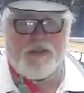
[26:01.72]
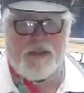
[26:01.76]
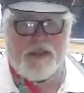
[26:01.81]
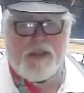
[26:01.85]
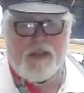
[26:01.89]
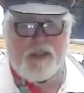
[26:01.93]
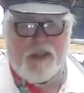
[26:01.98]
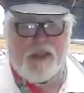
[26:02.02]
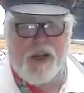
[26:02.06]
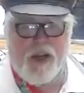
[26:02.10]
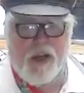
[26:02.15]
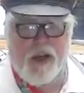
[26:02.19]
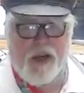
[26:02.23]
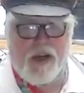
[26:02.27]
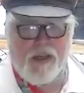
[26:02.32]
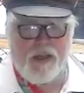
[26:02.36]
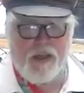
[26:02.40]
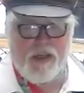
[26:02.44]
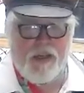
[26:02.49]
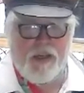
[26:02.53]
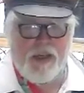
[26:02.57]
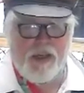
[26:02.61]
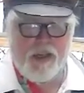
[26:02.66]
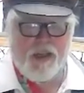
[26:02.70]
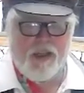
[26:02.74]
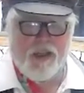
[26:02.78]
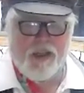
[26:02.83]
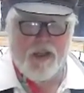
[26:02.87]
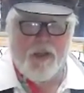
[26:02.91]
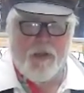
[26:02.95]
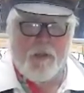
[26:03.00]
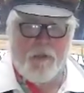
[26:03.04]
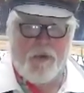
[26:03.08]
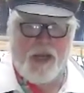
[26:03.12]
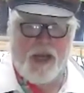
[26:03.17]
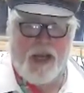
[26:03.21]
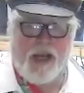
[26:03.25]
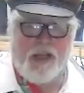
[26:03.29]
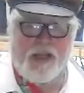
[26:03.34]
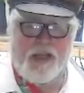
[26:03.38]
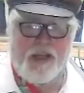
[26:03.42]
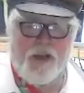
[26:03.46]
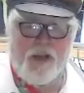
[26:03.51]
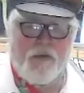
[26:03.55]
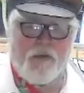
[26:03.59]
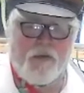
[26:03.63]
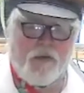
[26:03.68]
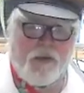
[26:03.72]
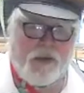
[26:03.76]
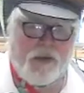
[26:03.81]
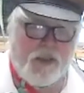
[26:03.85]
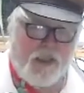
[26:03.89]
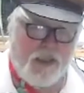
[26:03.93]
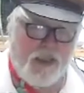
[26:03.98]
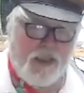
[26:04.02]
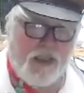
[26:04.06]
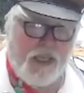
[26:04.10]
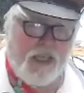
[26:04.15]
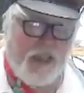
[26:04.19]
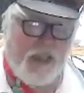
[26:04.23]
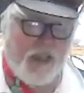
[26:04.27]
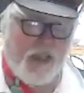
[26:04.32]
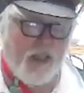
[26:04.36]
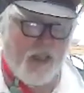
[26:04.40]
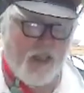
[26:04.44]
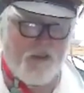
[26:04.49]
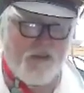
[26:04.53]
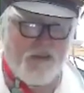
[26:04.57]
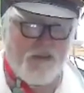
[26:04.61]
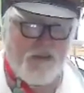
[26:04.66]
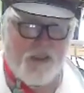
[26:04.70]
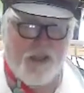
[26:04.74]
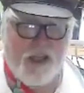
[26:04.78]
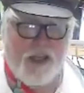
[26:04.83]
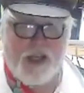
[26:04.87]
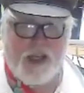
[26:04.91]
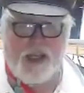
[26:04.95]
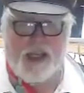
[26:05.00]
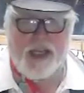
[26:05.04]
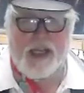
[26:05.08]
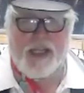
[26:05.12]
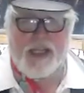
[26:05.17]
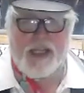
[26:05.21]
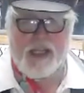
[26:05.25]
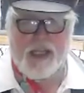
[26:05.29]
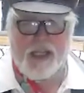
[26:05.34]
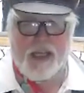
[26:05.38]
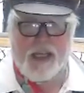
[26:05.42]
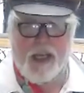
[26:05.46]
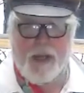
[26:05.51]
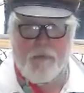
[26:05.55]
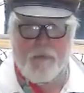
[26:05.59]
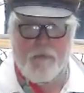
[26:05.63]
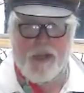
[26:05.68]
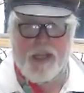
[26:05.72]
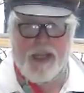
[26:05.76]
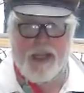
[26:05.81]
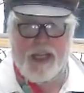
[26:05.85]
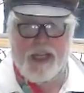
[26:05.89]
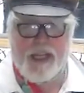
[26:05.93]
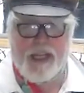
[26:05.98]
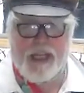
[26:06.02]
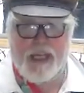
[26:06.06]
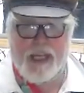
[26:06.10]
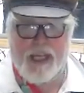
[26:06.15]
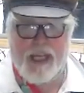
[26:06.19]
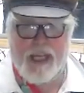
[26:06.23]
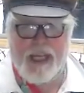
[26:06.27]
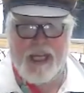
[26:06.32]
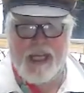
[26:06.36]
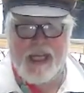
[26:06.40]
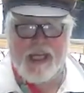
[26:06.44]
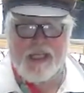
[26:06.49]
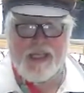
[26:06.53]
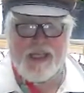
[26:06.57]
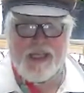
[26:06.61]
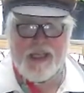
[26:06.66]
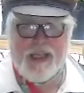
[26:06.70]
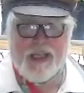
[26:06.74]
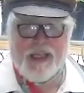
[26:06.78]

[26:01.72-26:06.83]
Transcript: in the garden, but I don't tend to use it on anything I'm planning to eat.